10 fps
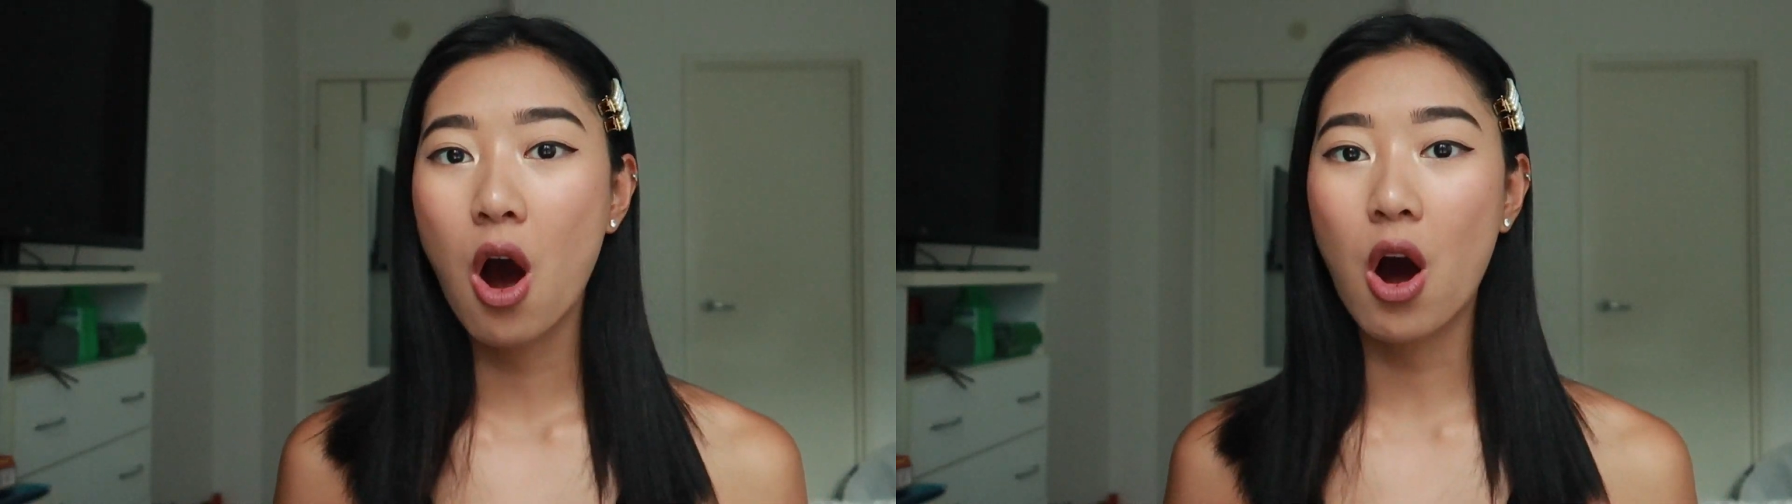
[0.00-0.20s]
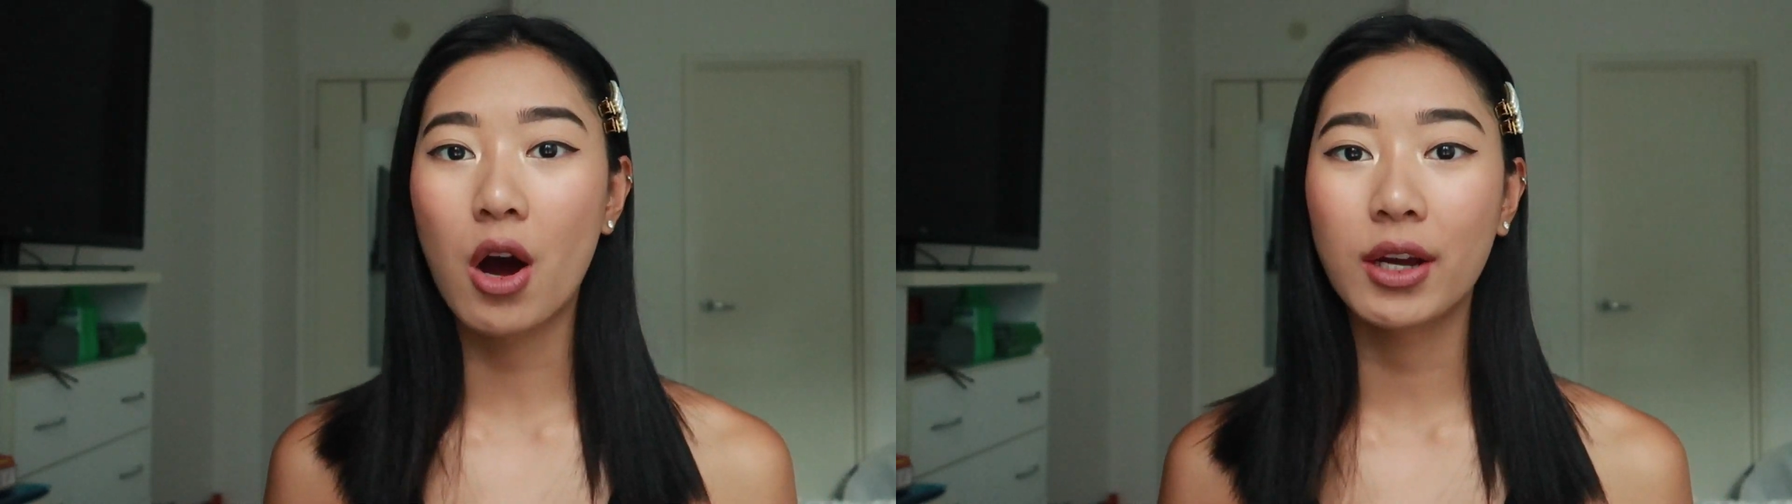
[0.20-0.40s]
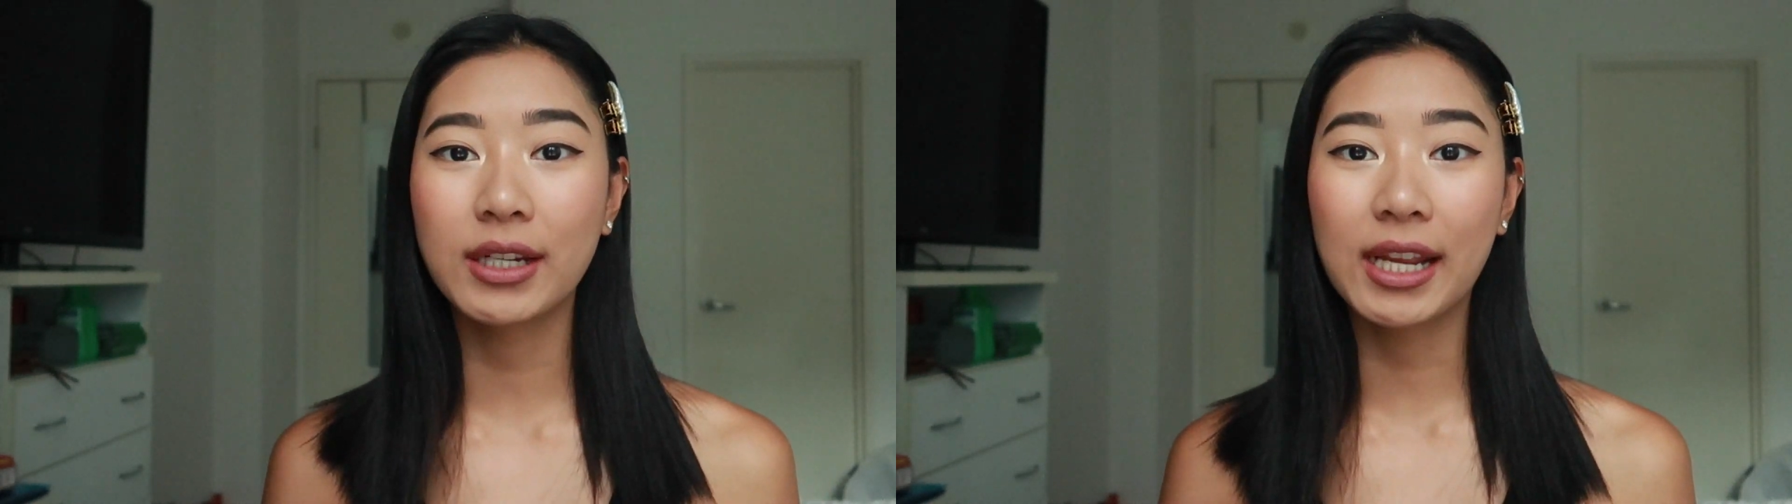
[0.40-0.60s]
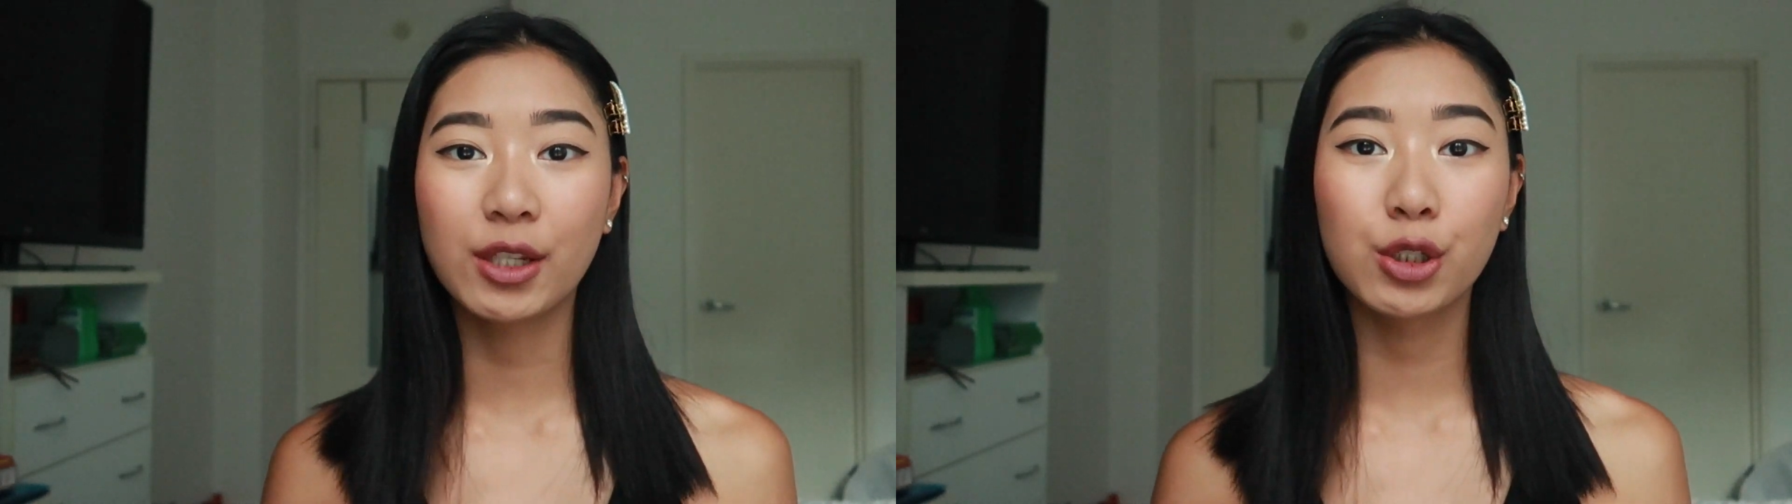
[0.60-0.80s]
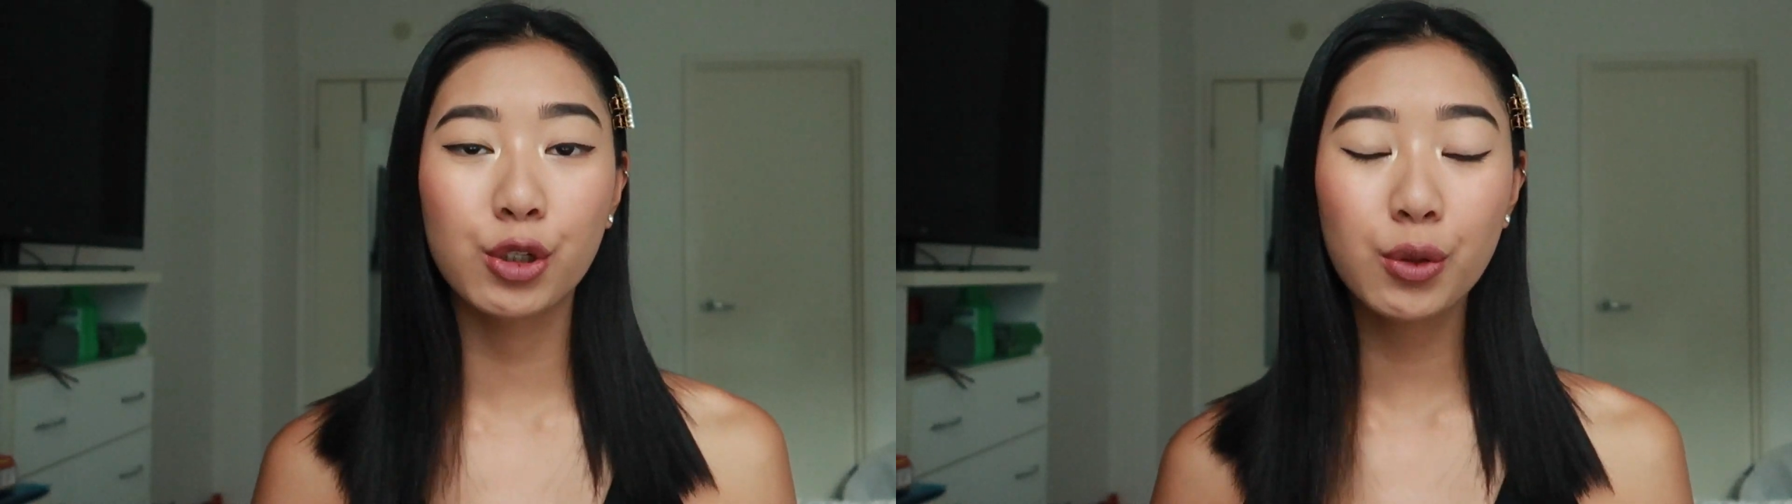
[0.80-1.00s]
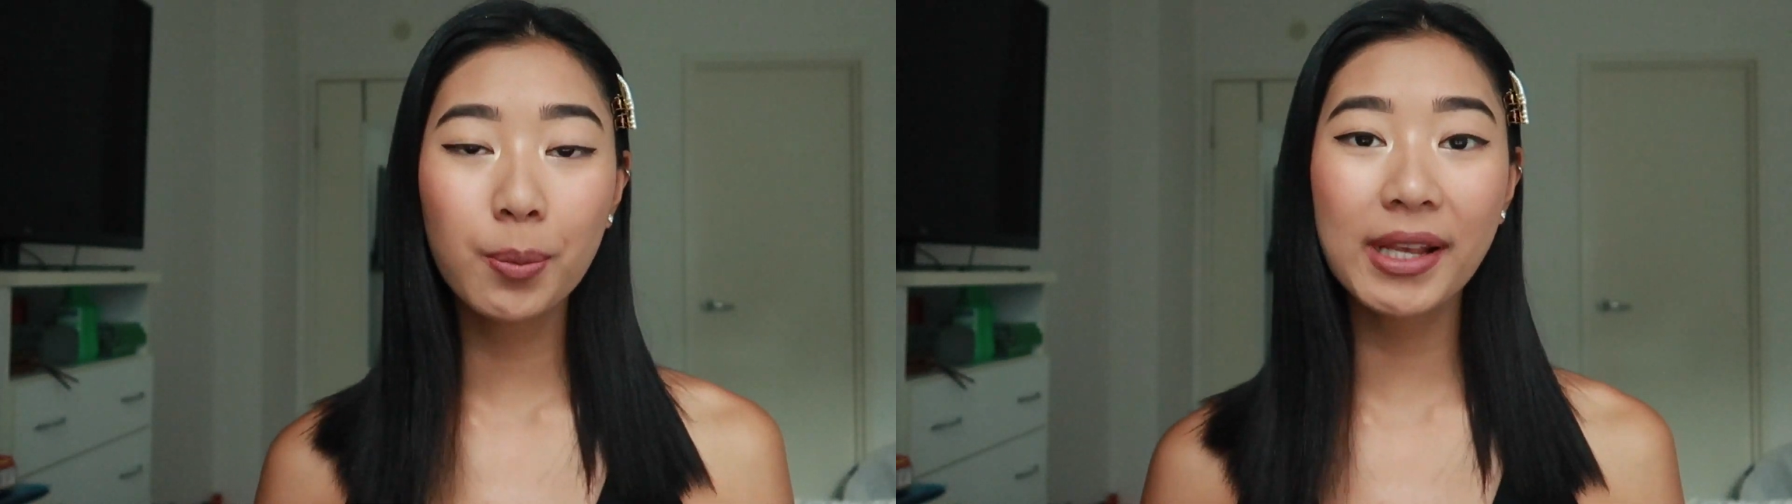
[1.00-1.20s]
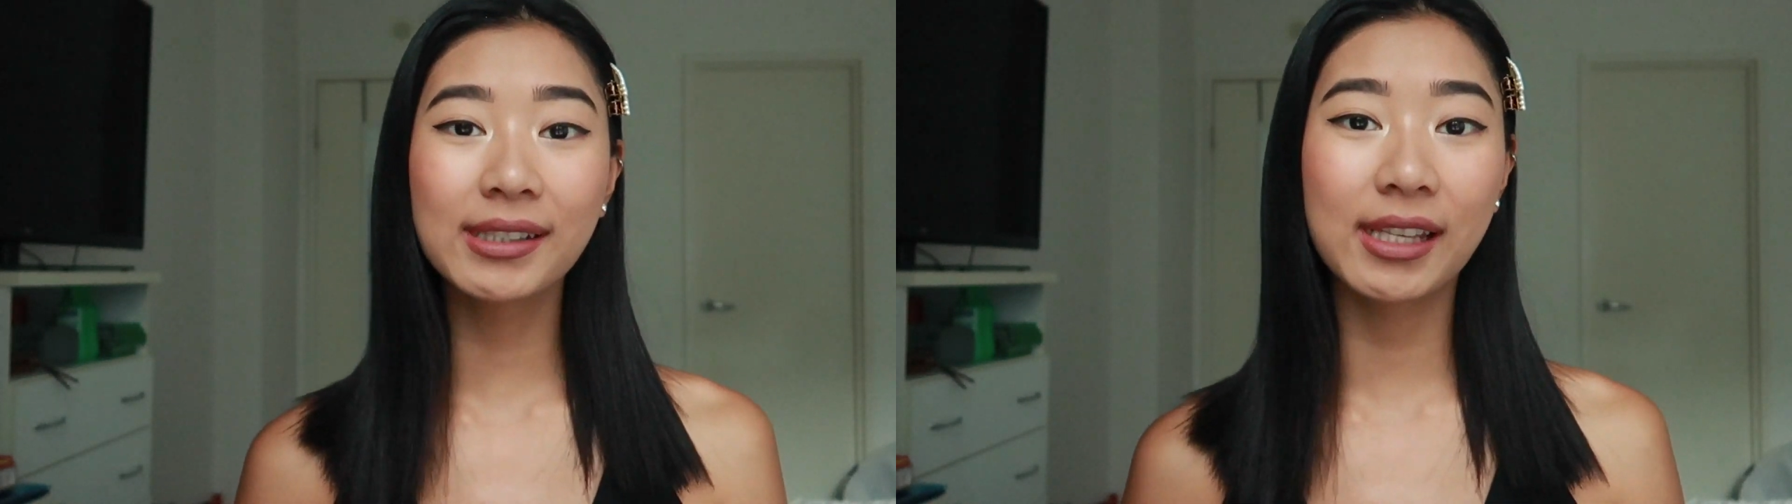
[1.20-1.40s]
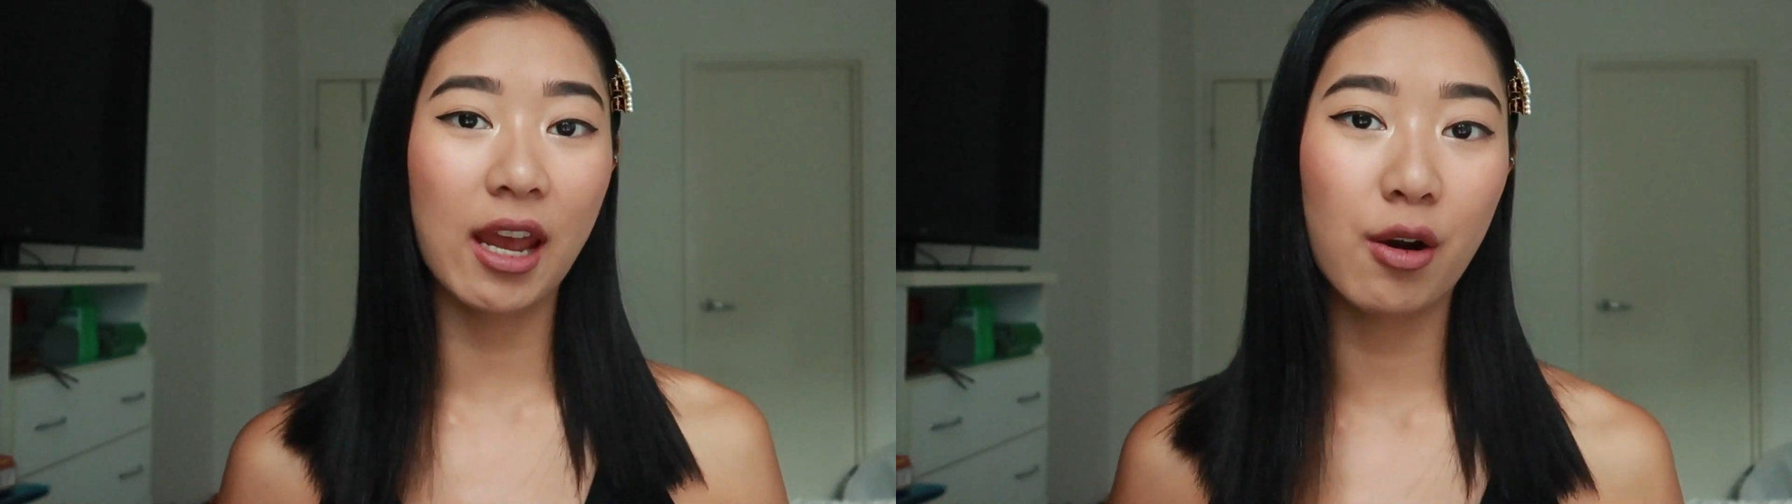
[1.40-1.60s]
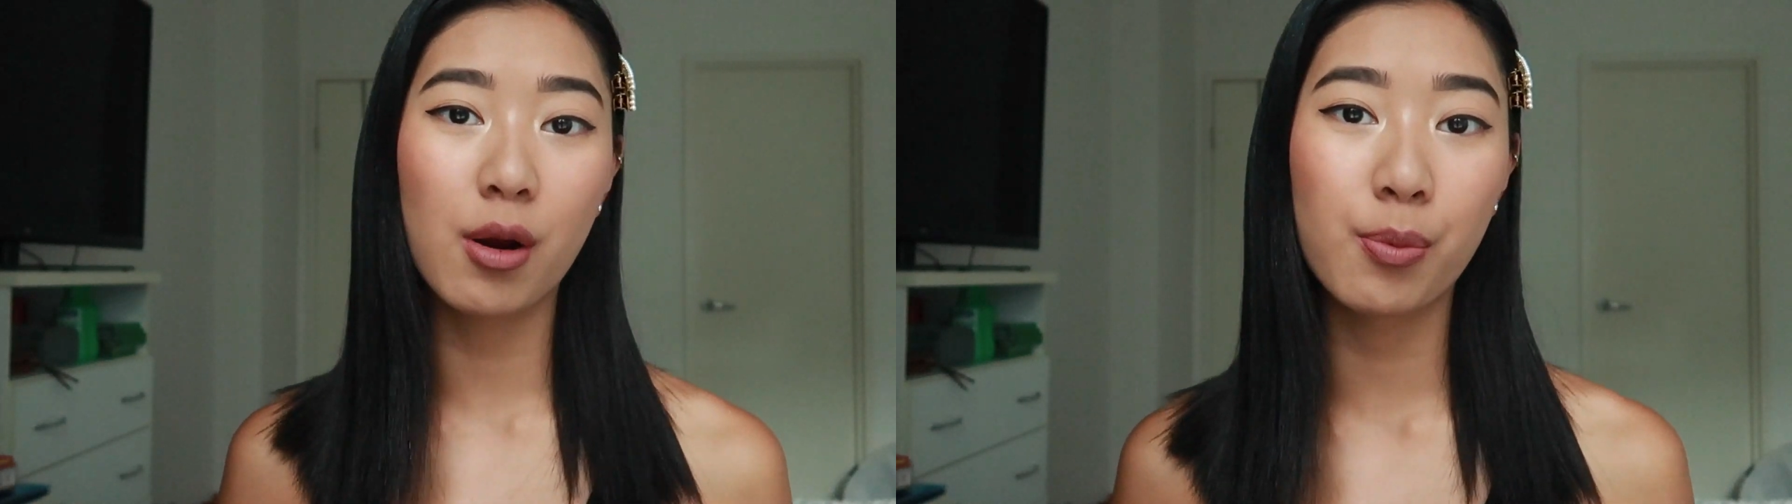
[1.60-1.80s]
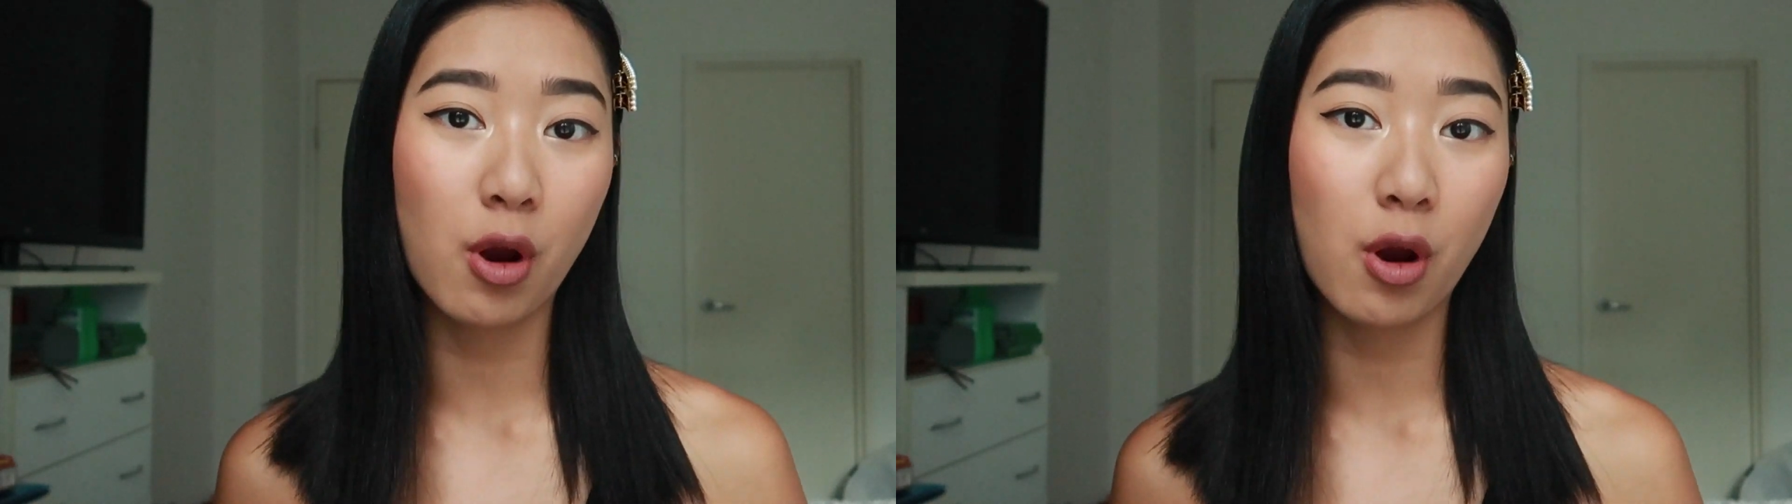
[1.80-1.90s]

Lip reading: on a new mascara